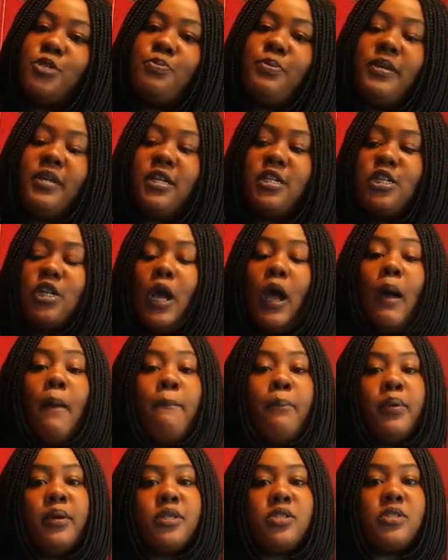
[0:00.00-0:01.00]
spinach.
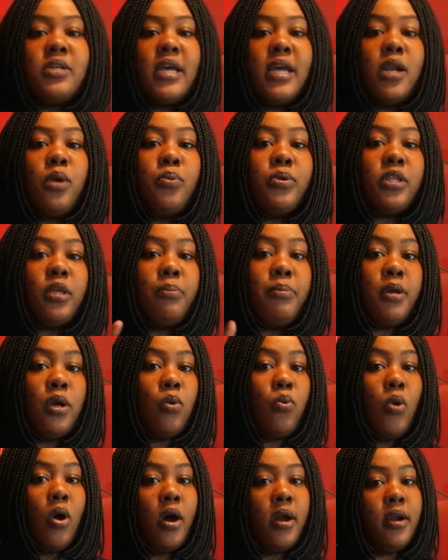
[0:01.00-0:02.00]
Put it together with a bit
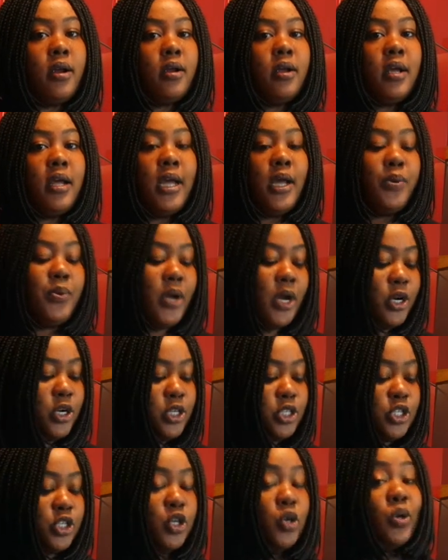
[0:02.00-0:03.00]
of water and we are
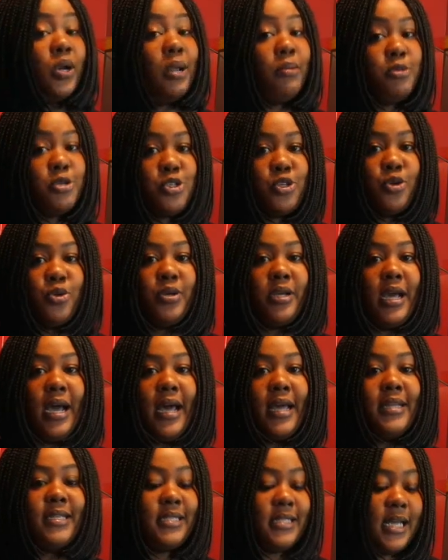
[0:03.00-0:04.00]
good to go. Let me show you
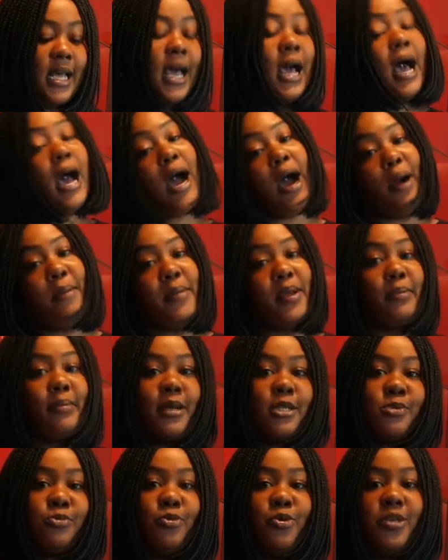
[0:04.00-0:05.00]
guys how I make my
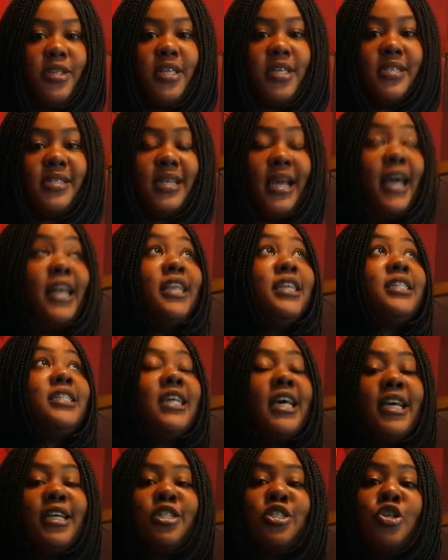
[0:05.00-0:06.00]
smoothies, and it
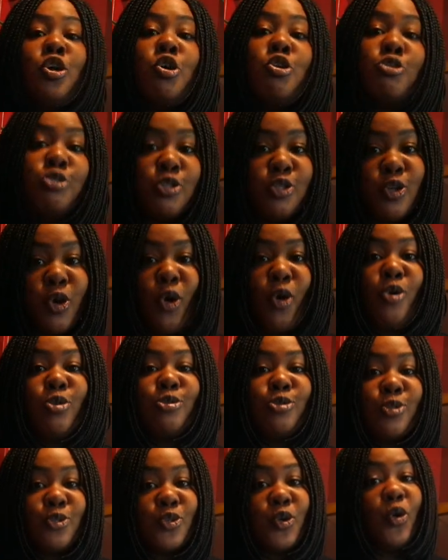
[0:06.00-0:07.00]
tastes so
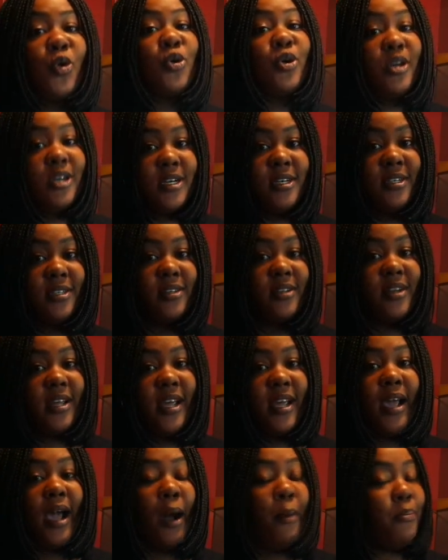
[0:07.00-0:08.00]
good,
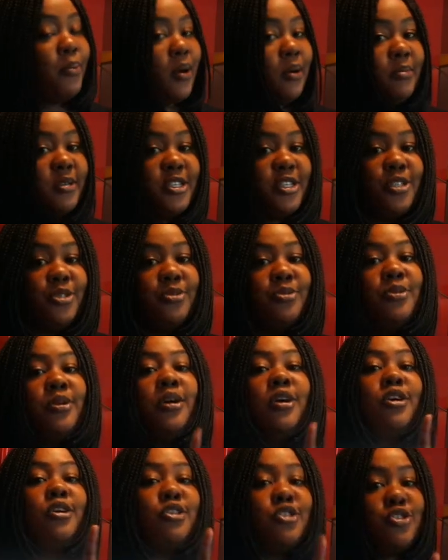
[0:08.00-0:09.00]
okay? I promise you,
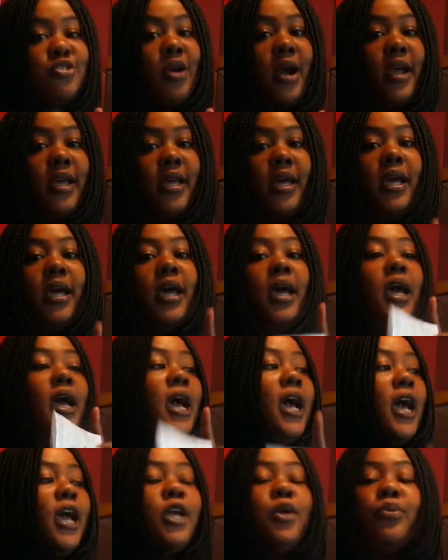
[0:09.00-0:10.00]
try it
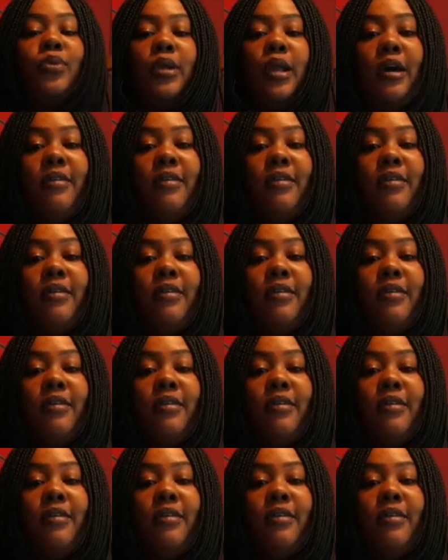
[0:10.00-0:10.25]
and you will